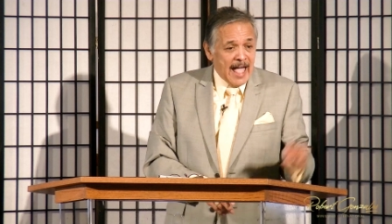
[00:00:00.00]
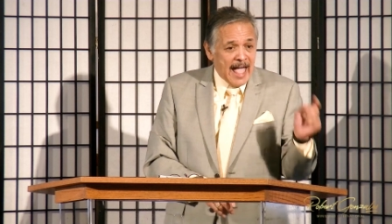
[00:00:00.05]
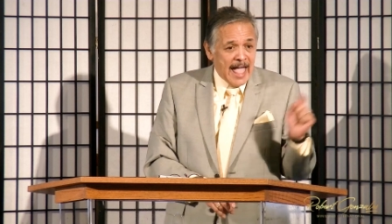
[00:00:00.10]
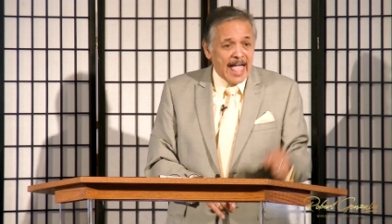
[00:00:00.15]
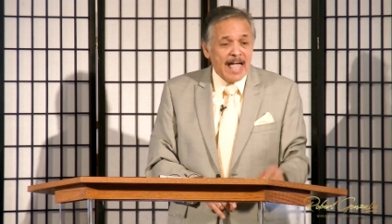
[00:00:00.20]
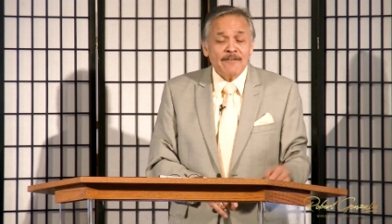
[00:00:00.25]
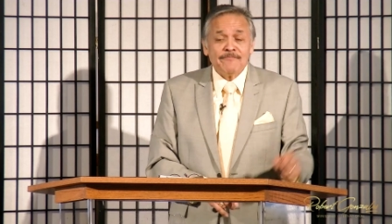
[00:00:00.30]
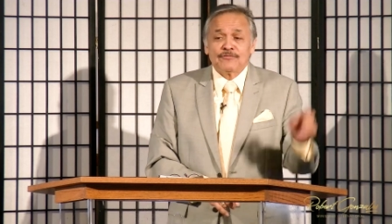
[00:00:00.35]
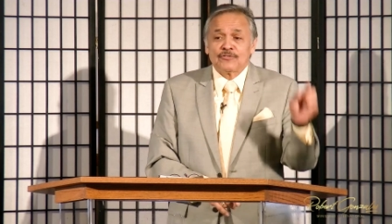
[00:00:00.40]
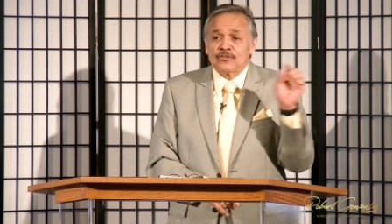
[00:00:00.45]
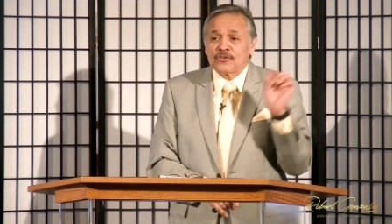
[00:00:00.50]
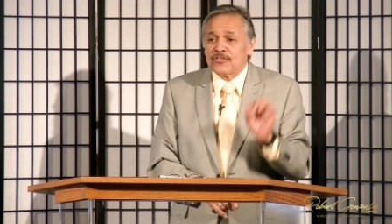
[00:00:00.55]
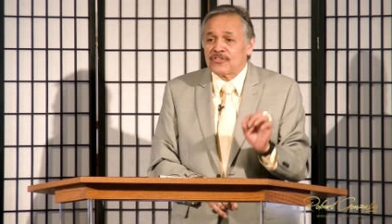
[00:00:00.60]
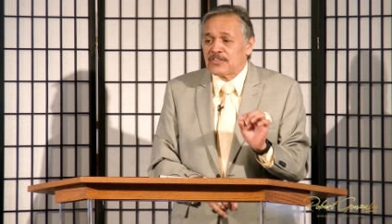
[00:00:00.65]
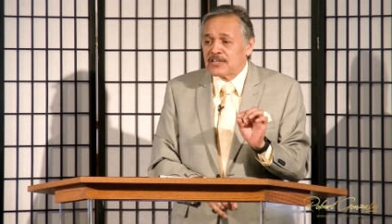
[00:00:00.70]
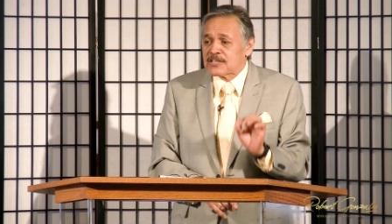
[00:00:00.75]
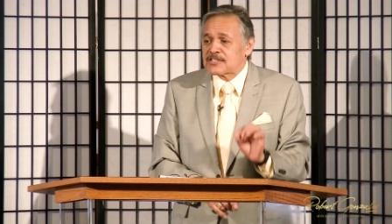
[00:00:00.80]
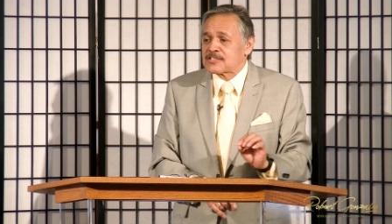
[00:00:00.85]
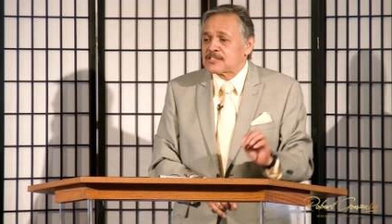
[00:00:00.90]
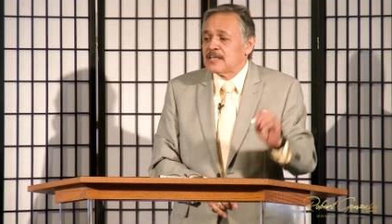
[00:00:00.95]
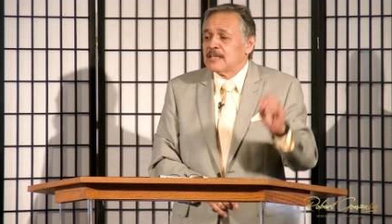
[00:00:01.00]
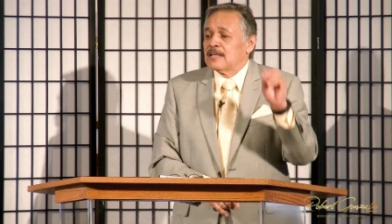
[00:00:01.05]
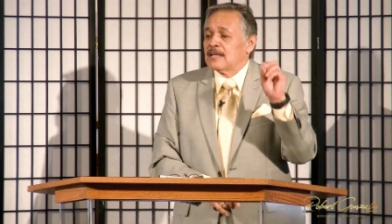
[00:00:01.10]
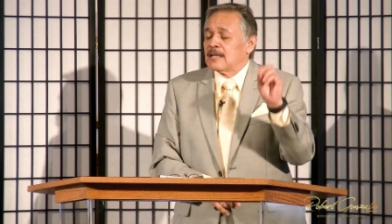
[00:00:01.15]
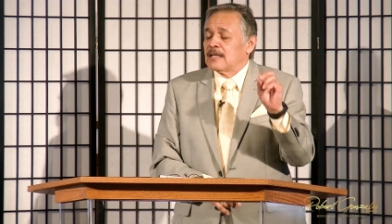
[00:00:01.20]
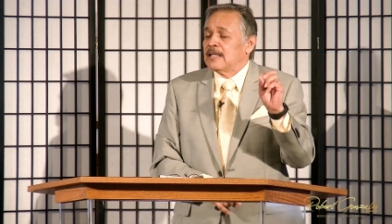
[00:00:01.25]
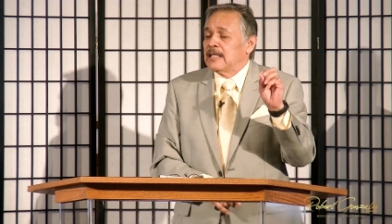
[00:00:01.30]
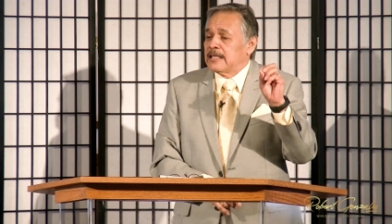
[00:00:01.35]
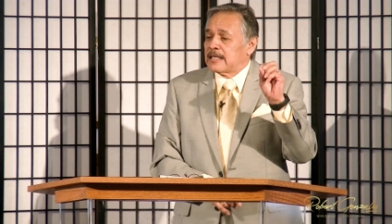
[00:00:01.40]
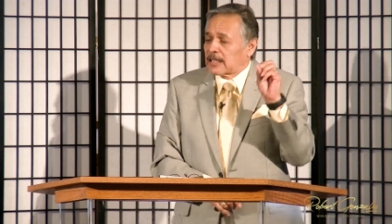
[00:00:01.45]
After this
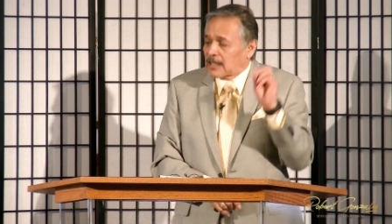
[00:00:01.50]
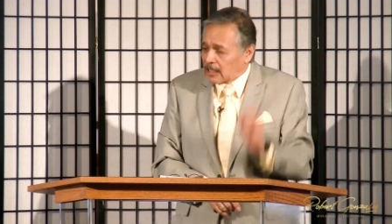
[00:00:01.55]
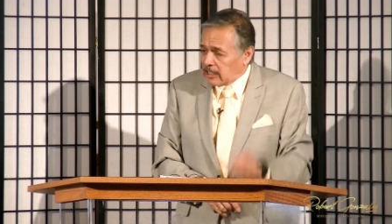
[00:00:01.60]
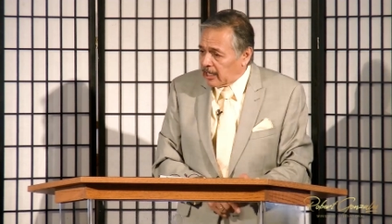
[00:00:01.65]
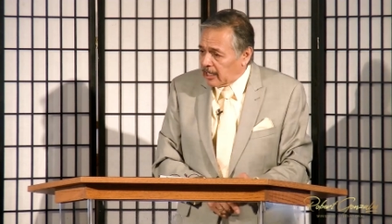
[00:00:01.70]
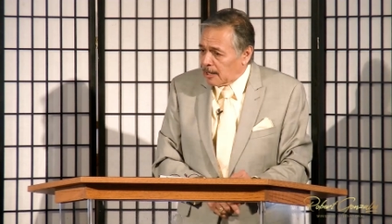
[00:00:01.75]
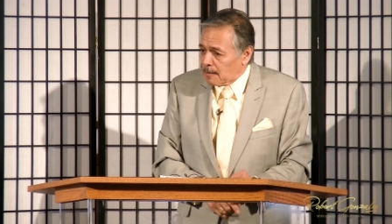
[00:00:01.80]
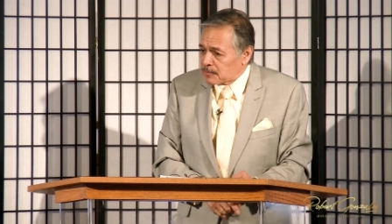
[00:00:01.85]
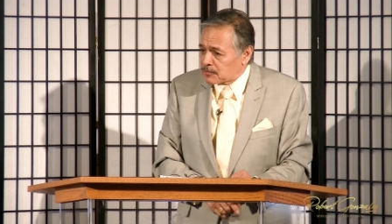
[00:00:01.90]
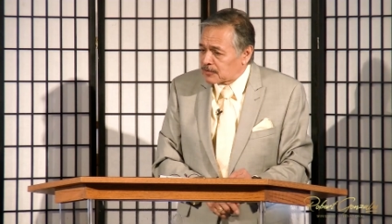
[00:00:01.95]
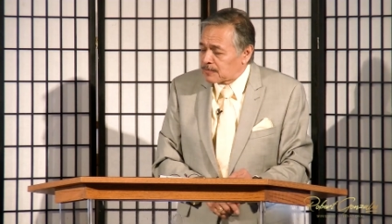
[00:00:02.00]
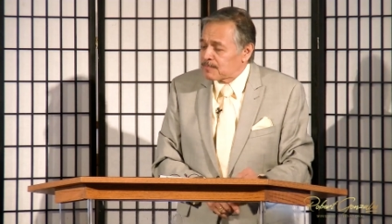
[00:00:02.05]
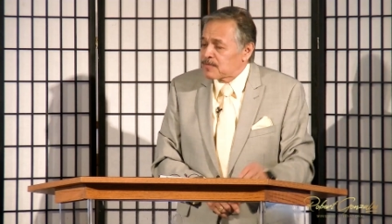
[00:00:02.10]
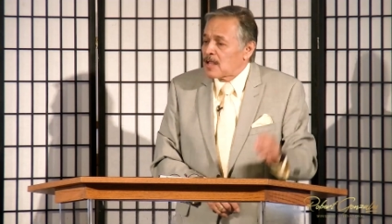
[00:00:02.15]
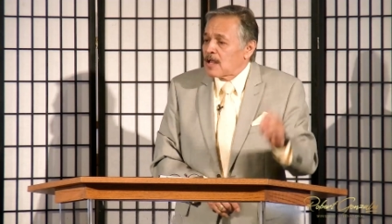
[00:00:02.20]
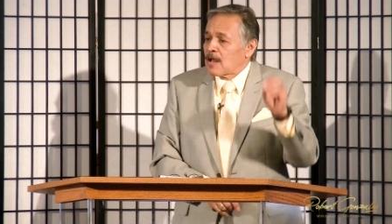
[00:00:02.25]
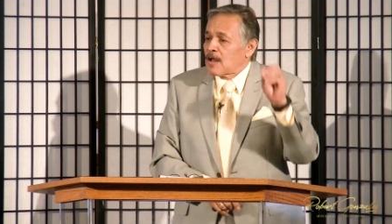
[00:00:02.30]
eclipse,